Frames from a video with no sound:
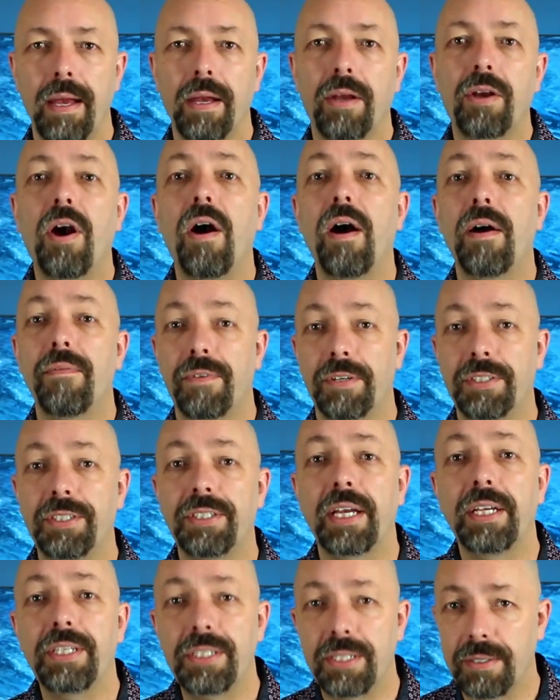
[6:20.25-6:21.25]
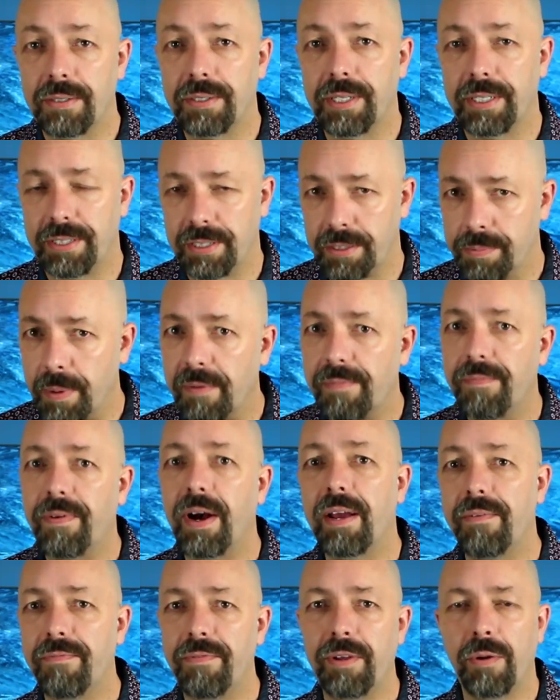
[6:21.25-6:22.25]
conversational distance, about
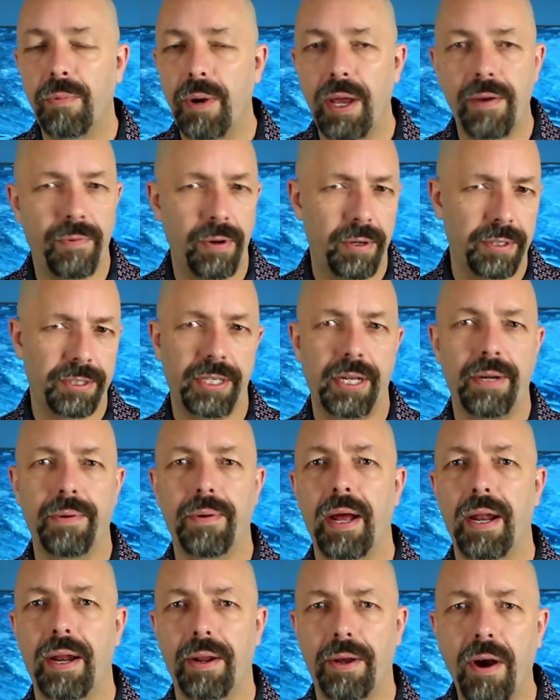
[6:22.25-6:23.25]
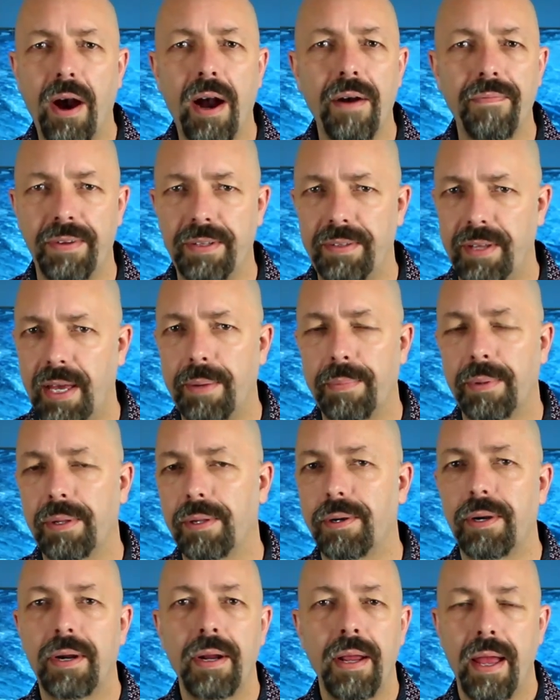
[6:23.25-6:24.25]
5 feet away if we were sitting at a coffee table
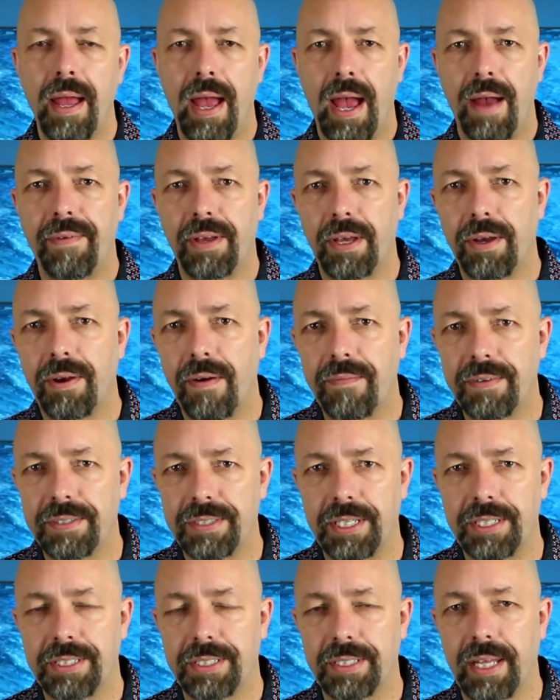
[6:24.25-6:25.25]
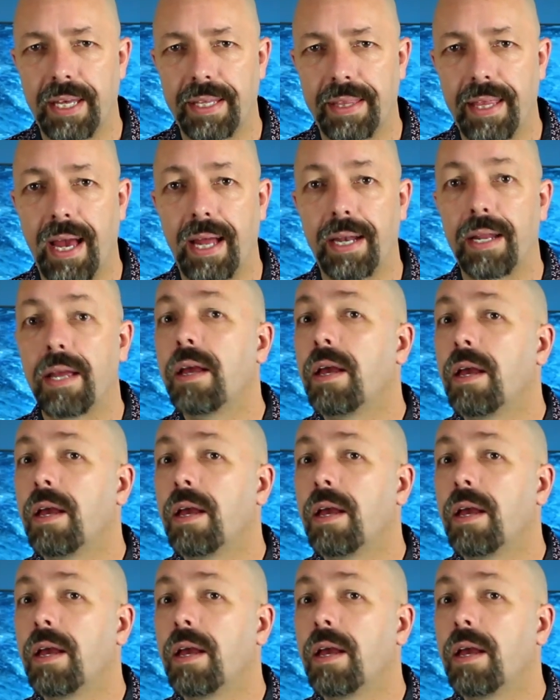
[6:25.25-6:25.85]
or having a conversation like that.